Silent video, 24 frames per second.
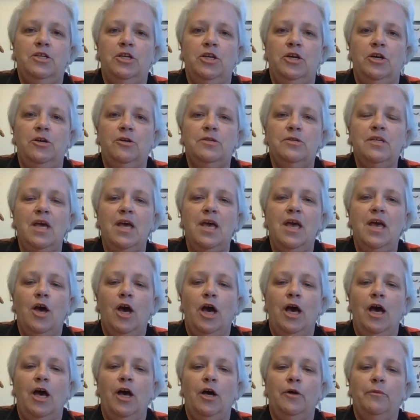years.
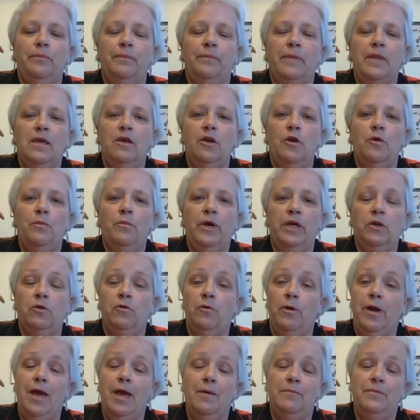But
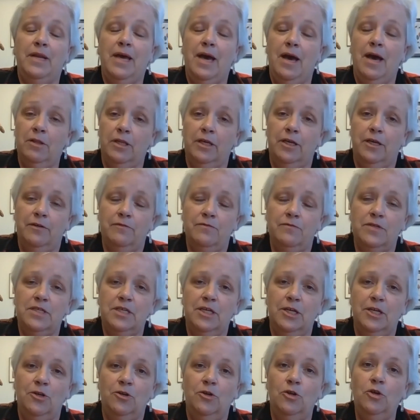Graham now lives
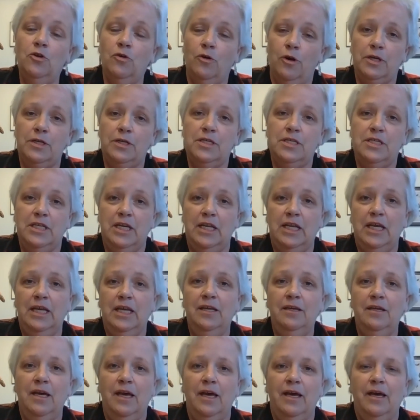in New York City
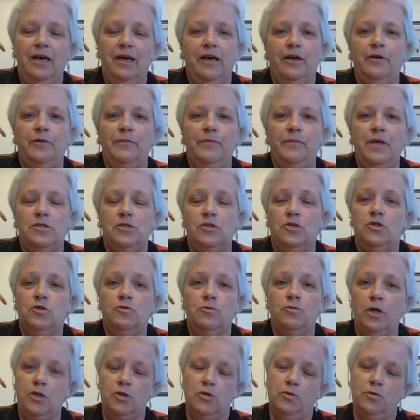as a
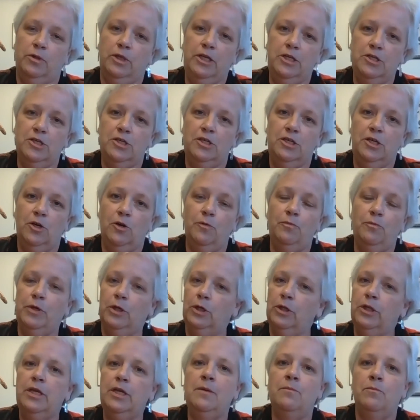structural engineer
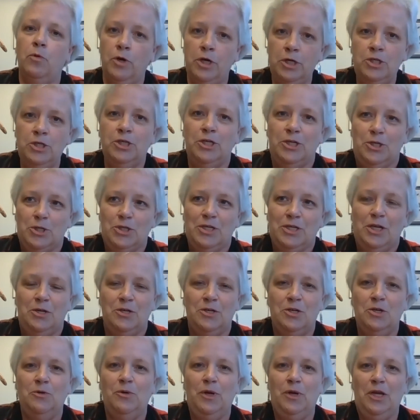building bridges and
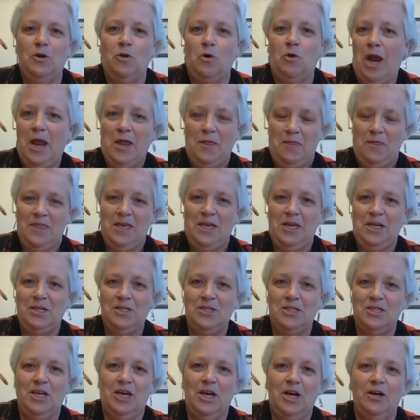great
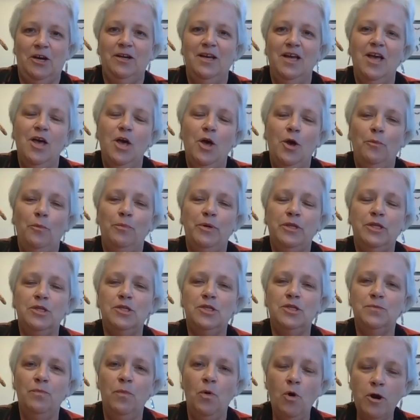things there. But
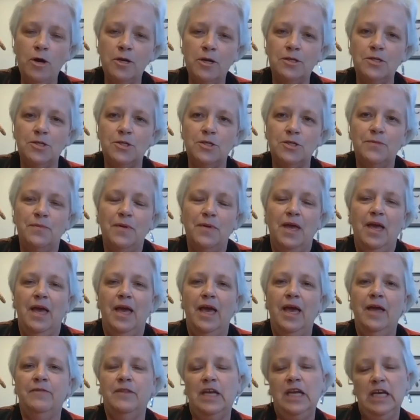sports
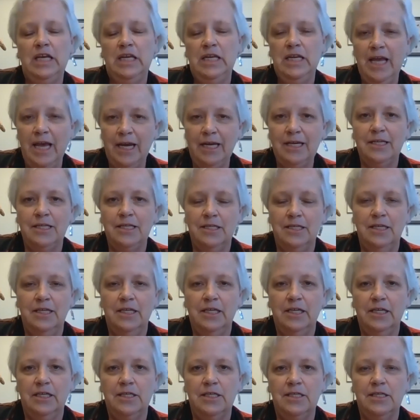and the
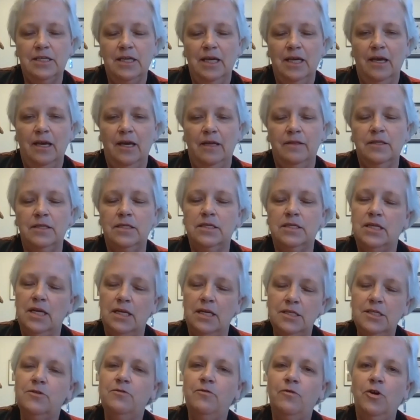connectedness and the
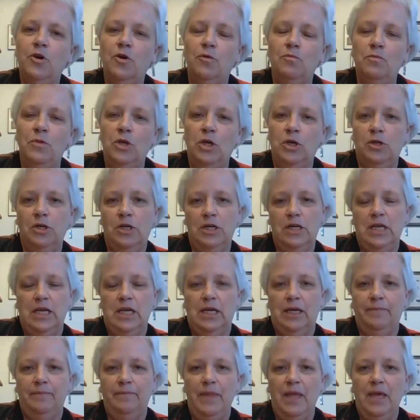sense of
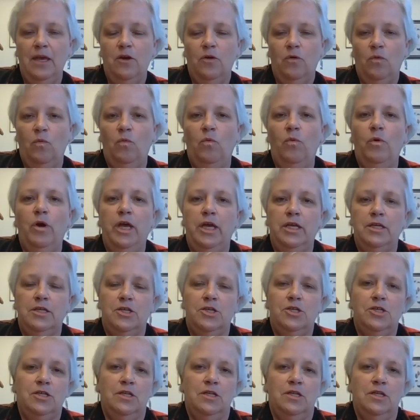community, which